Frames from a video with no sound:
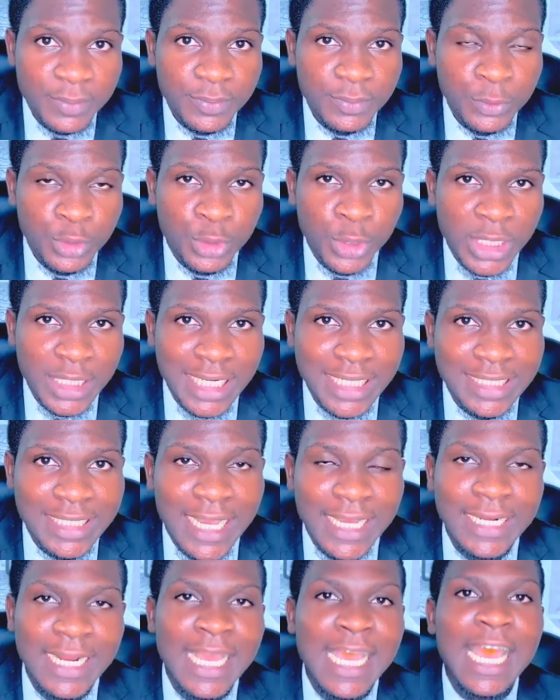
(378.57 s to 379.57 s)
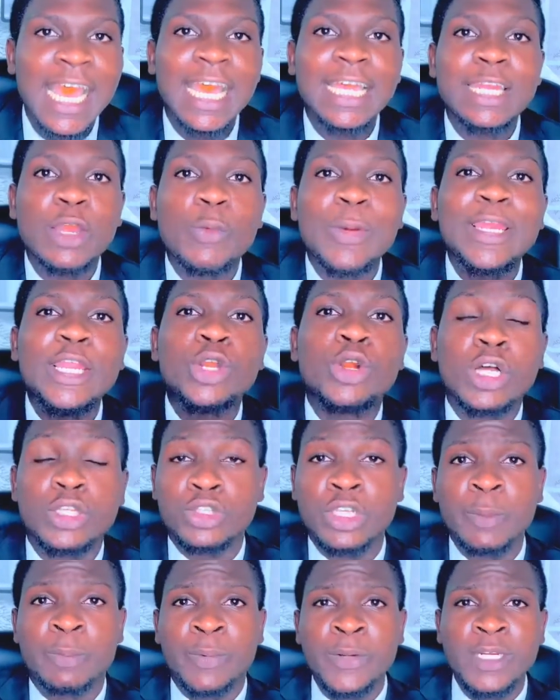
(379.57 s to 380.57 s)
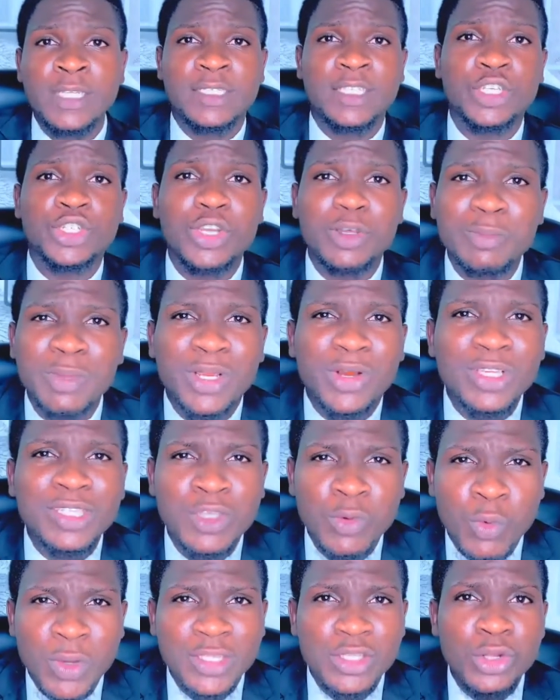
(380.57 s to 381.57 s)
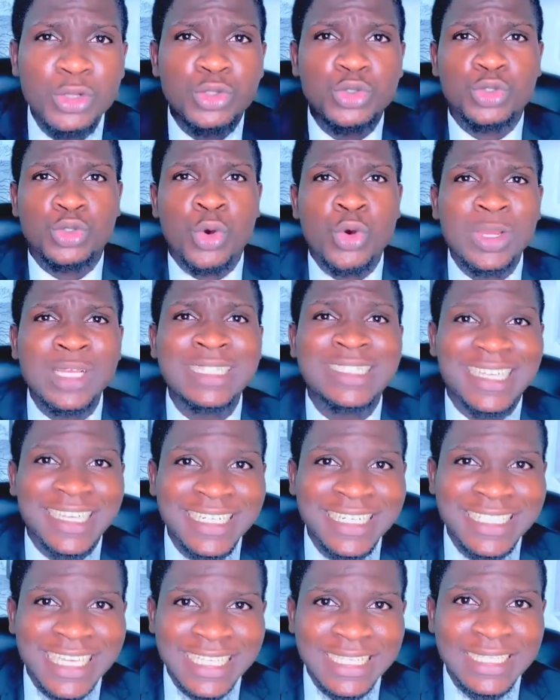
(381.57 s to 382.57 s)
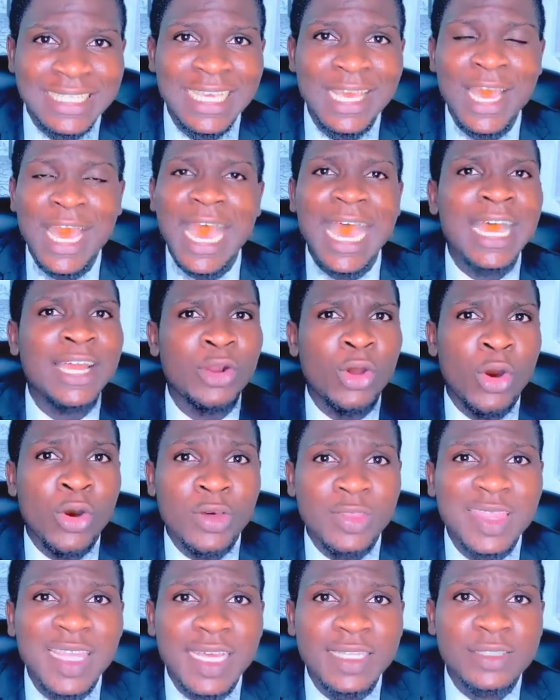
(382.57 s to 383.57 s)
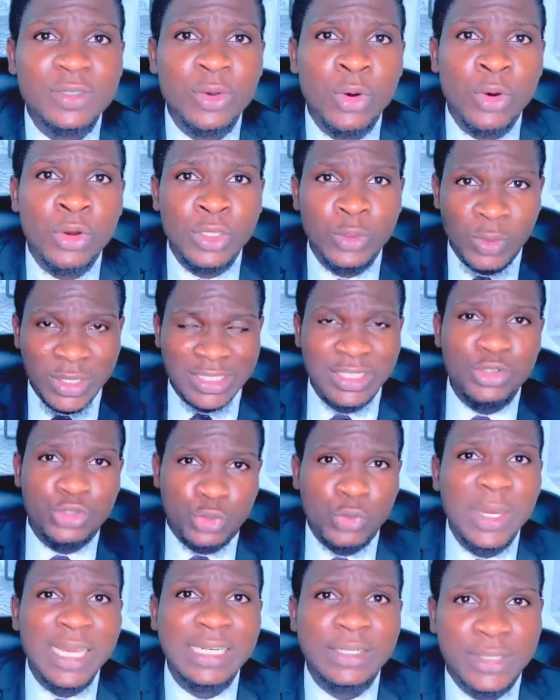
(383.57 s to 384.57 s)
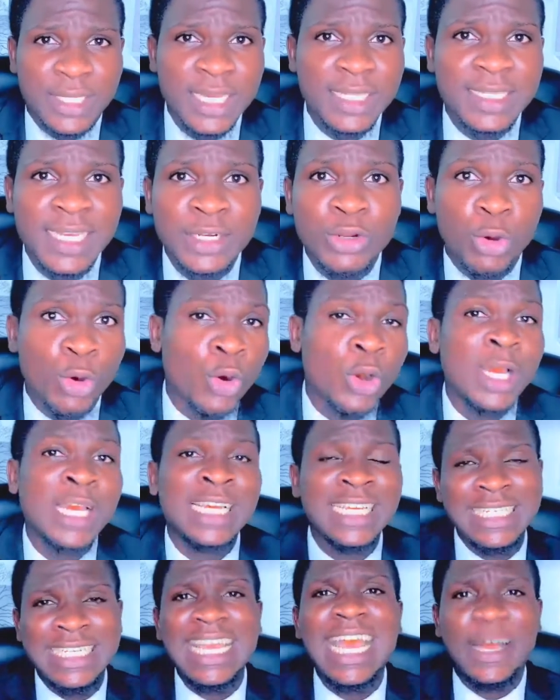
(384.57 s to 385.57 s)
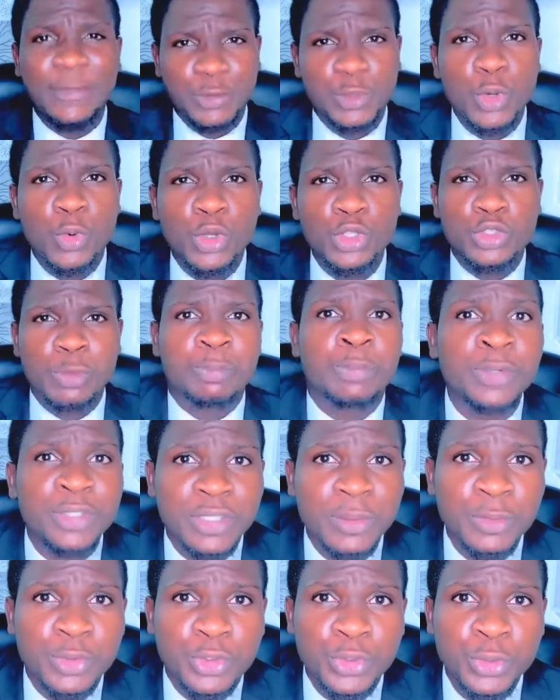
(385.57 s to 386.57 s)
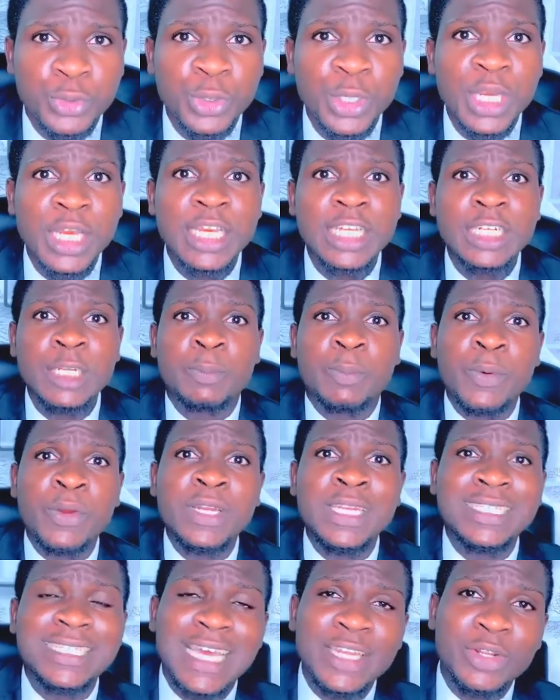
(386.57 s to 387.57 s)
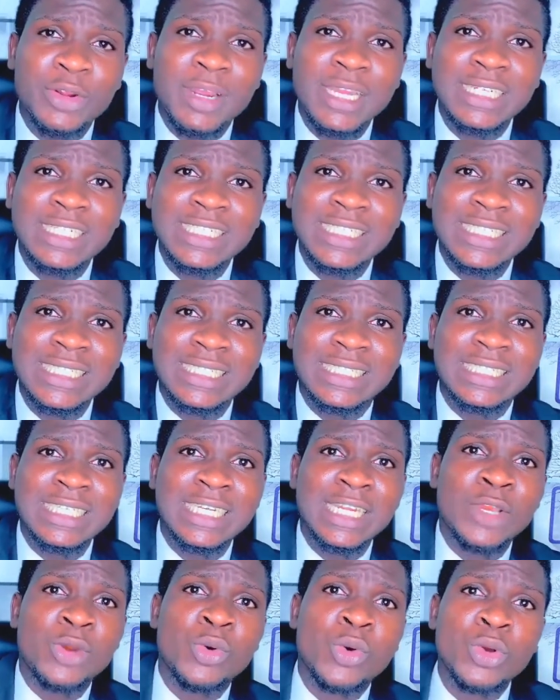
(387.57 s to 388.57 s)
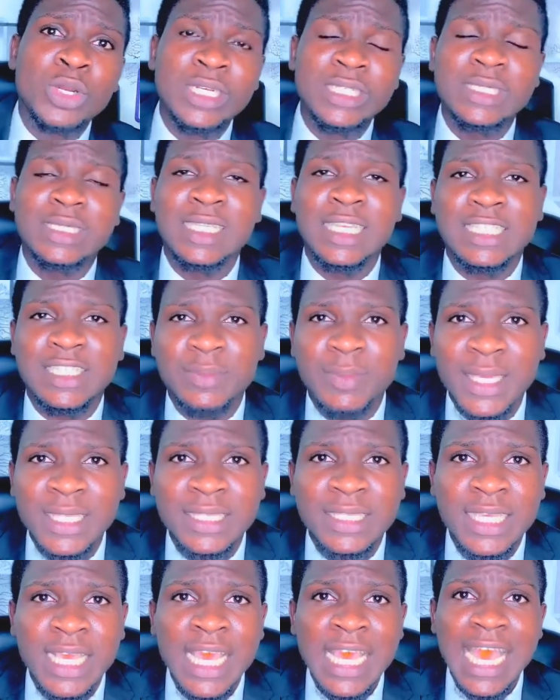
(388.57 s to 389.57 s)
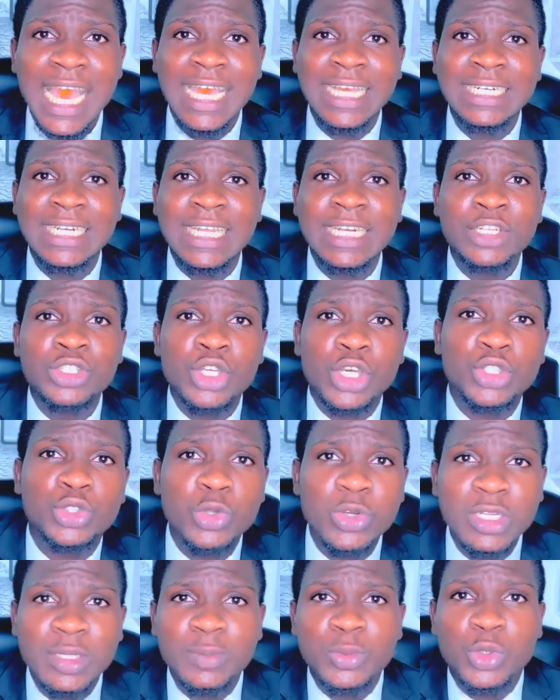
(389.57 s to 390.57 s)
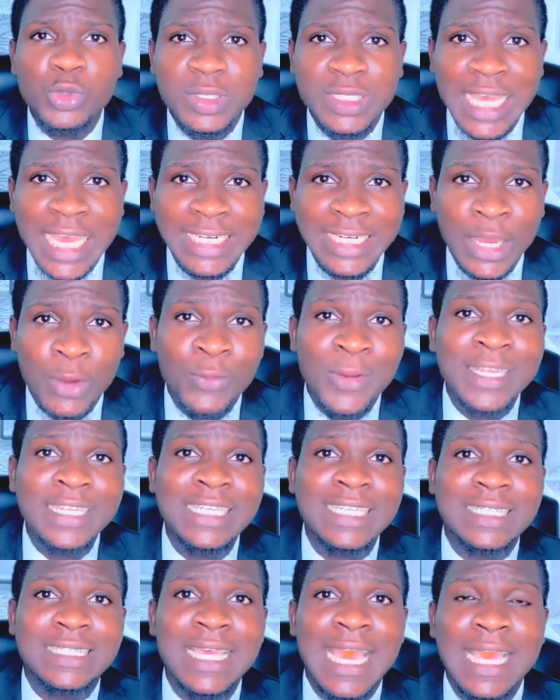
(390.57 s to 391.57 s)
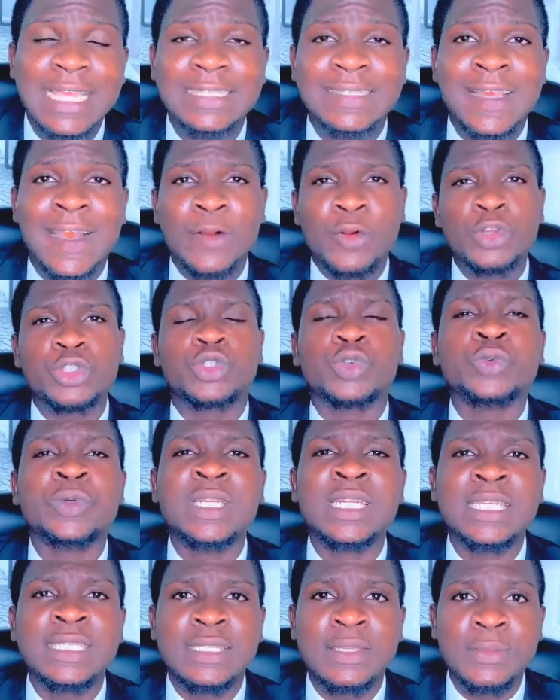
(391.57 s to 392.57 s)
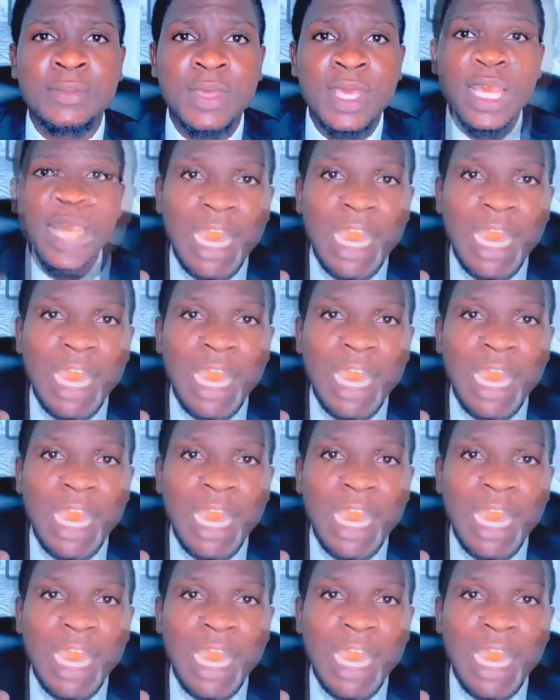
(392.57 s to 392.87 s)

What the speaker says: Do you understand? And then when they got to the police station, because he wasn't so intelligent and all that, or he wasn't too educated, or he didn't have someone to put him through, the police had already written a whole statement, and then they just told him to sign, that when he signs, they are going to release him.